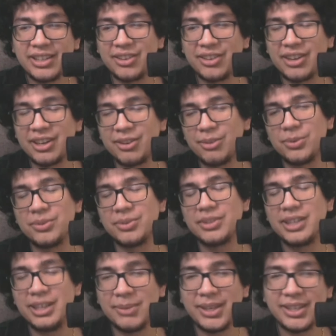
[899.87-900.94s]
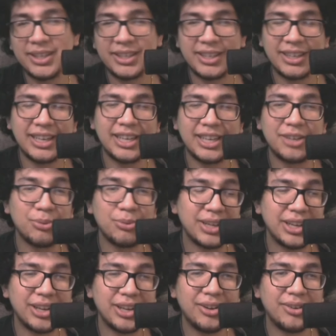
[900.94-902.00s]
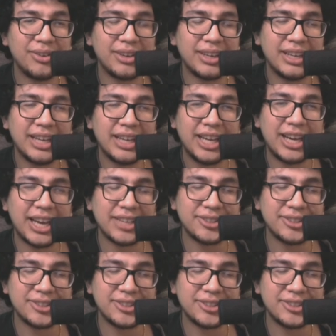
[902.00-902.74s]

and you got to hope your teammates engage with you. And as